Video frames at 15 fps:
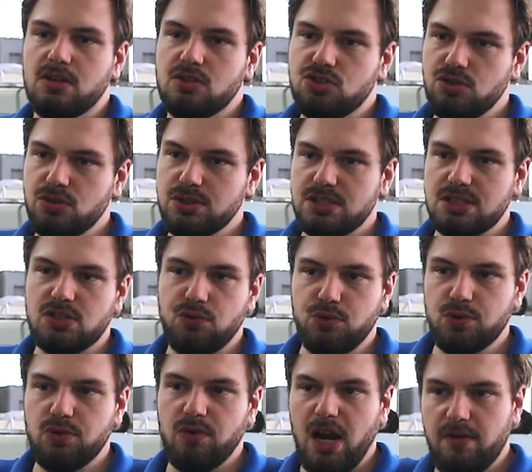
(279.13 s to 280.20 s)
use a
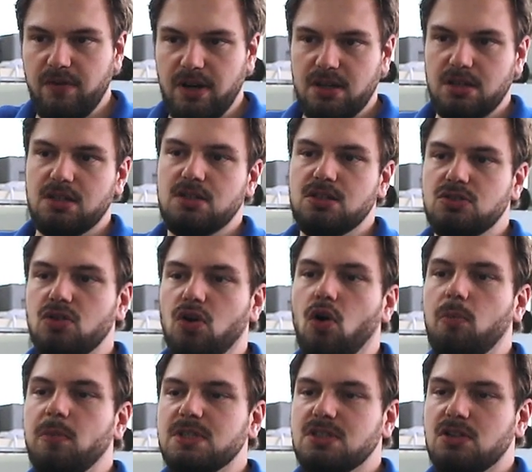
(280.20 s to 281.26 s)
screwdriver to
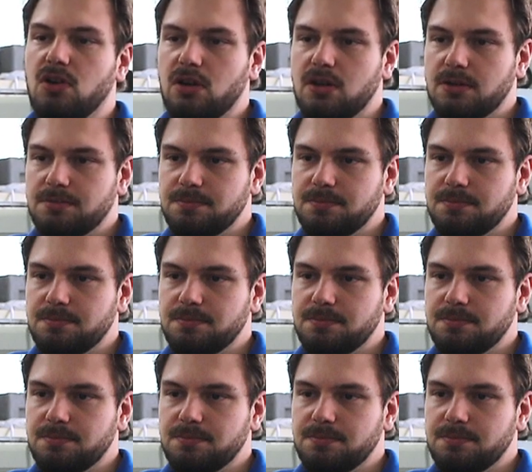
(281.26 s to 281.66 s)
open the lock.